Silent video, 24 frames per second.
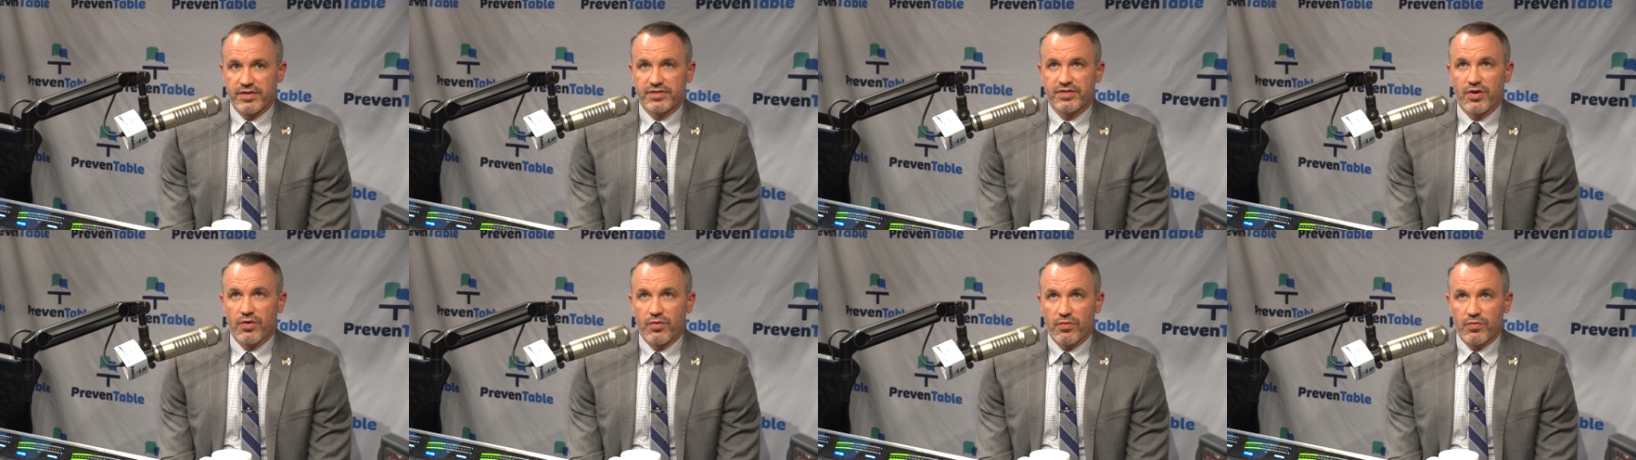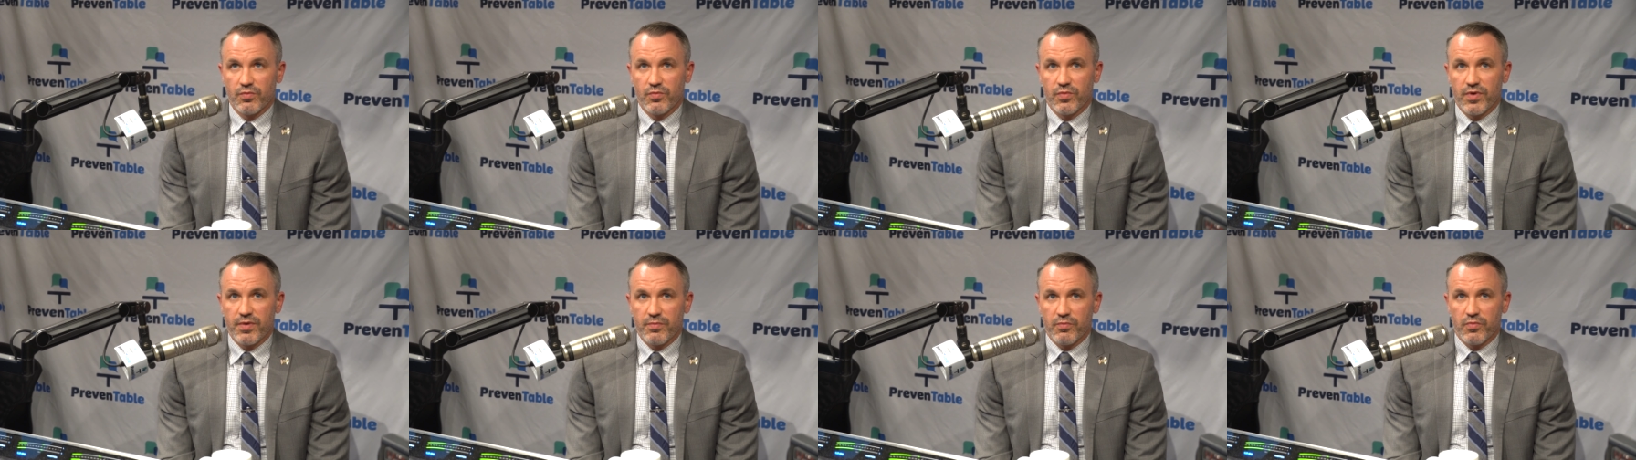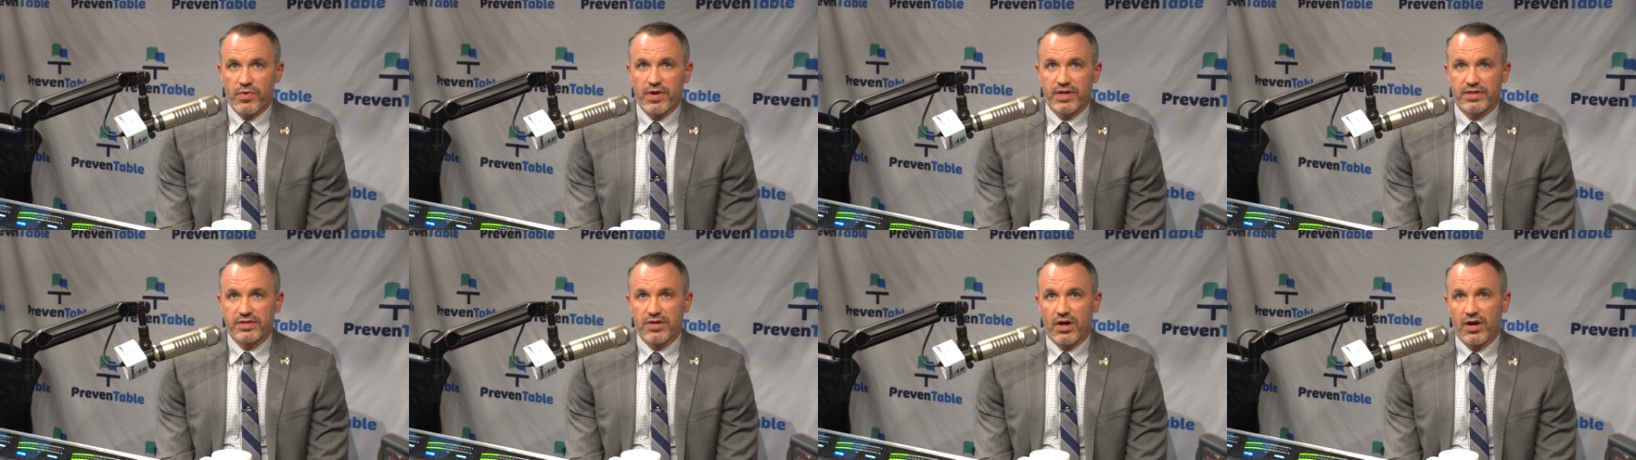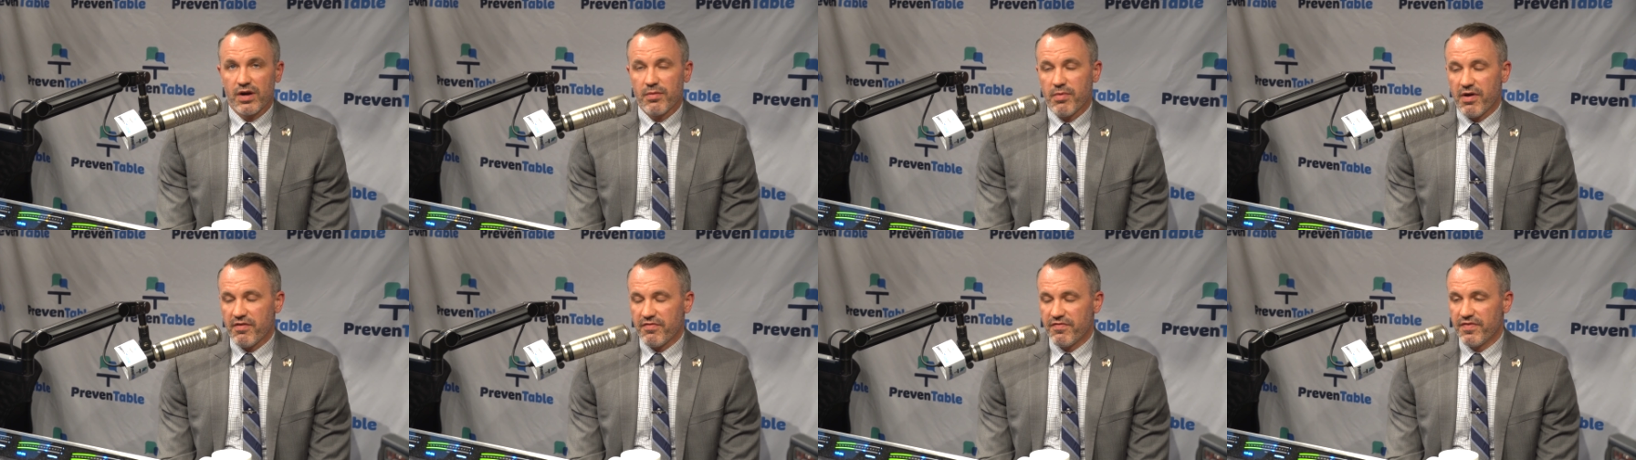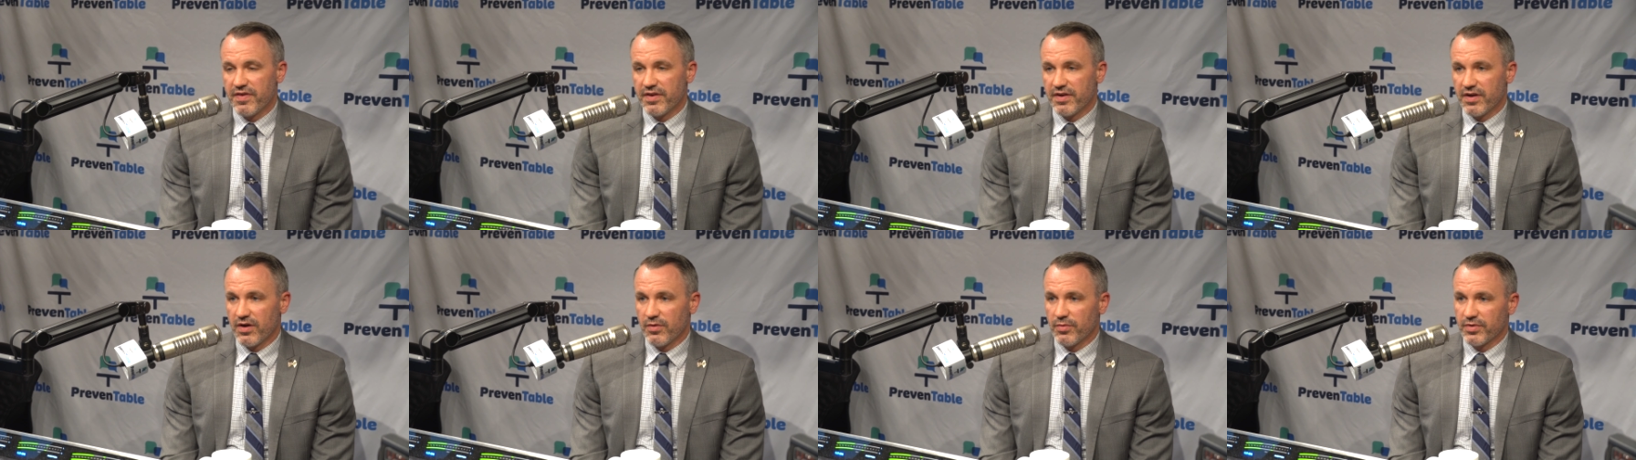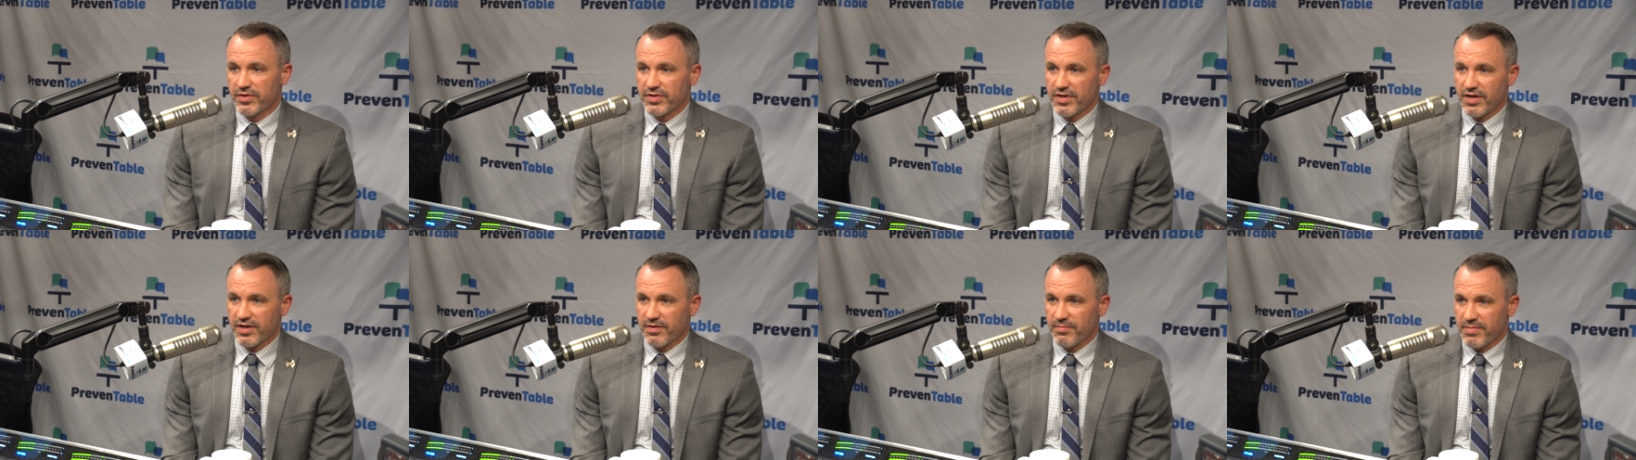so when we talk about fentanyl we're
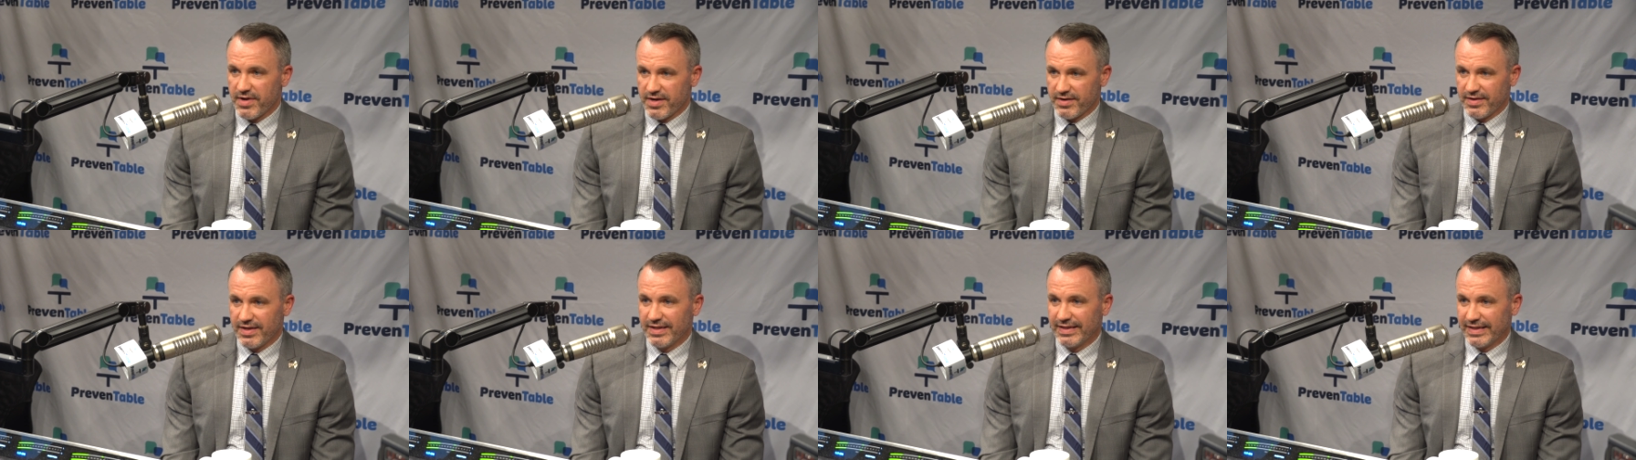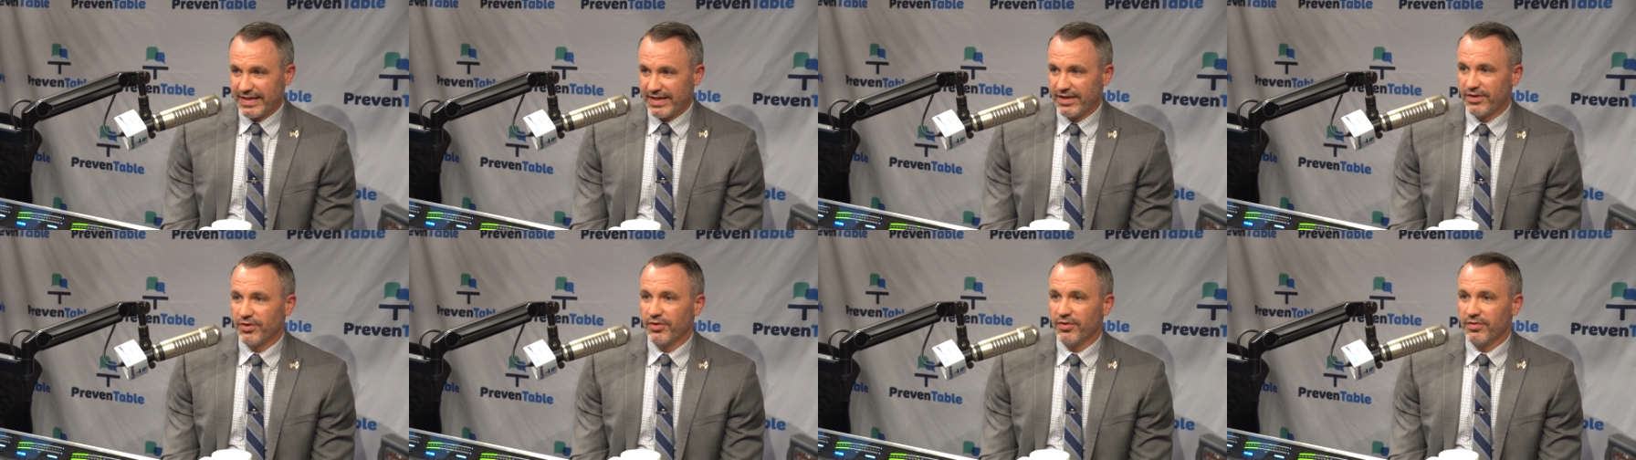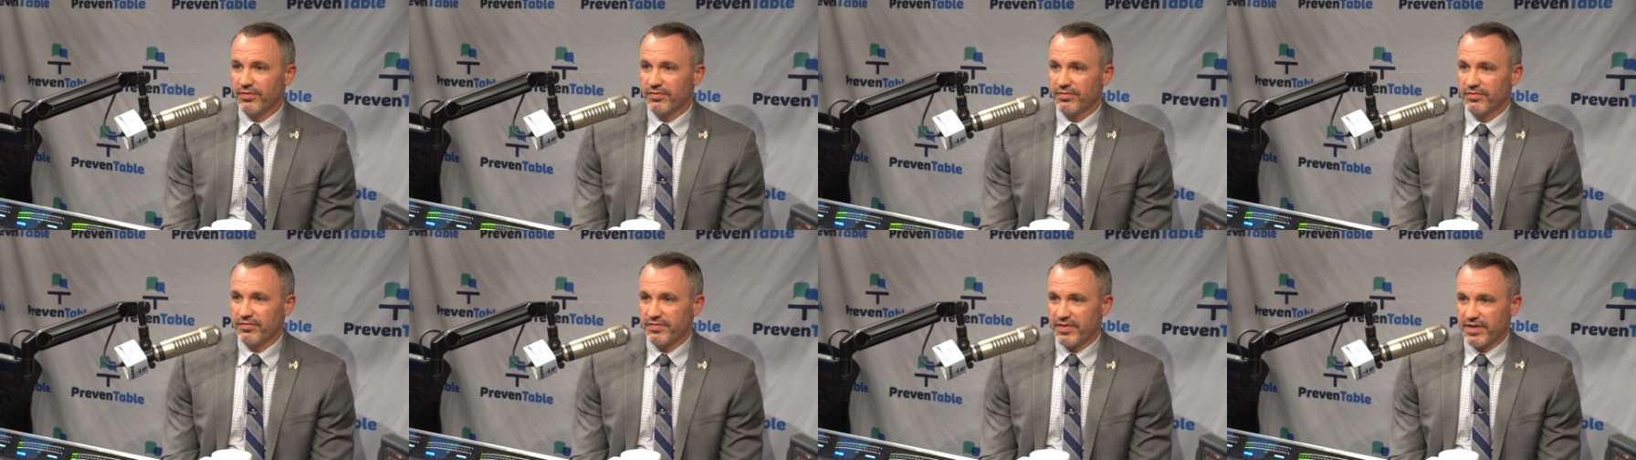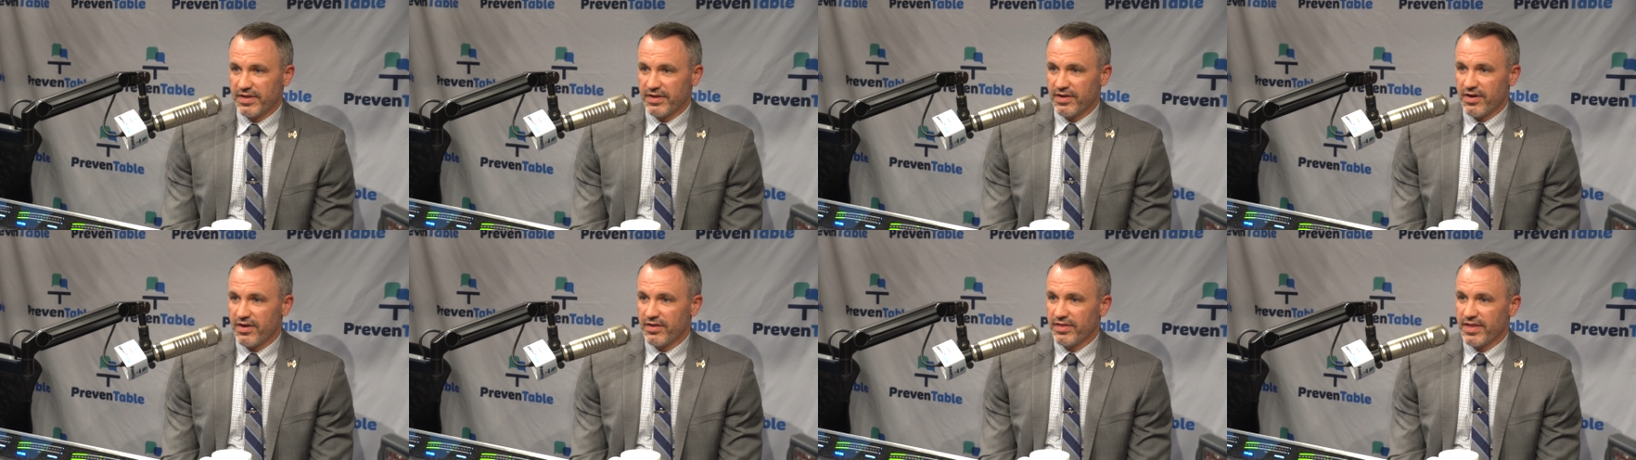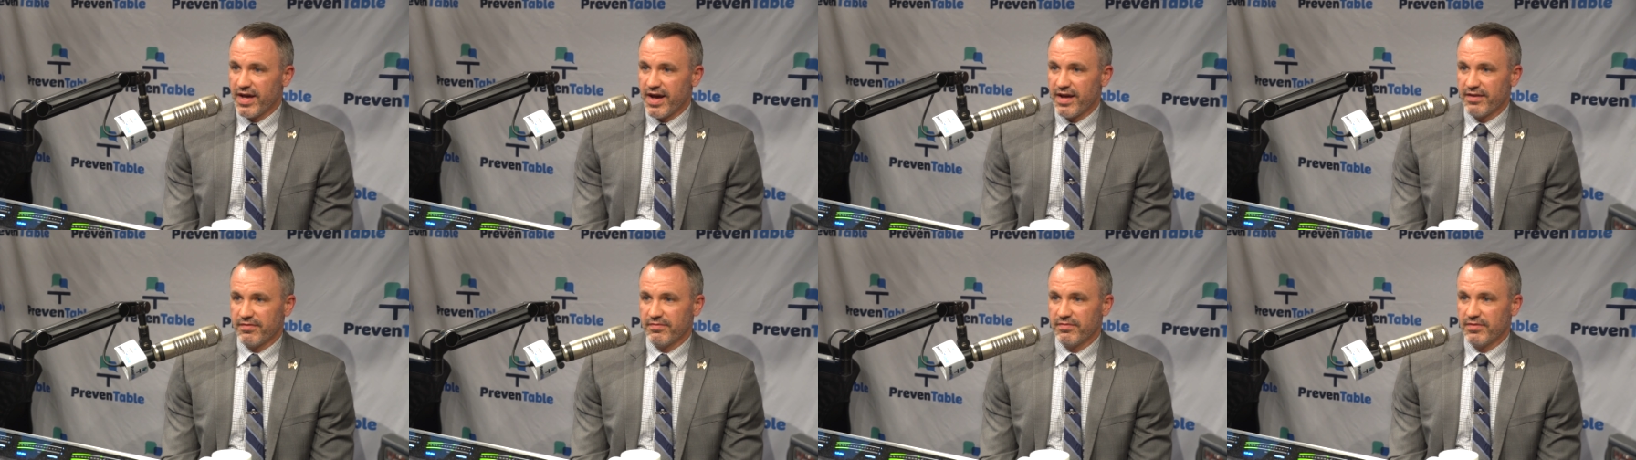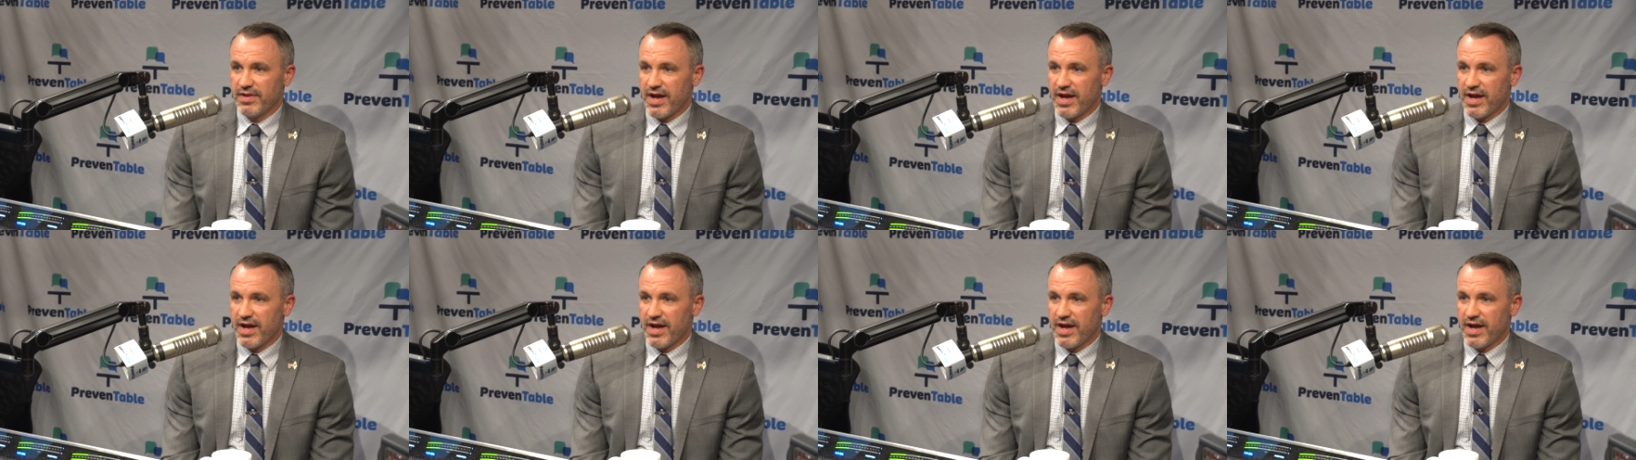talking about illegal fentanyl not yes.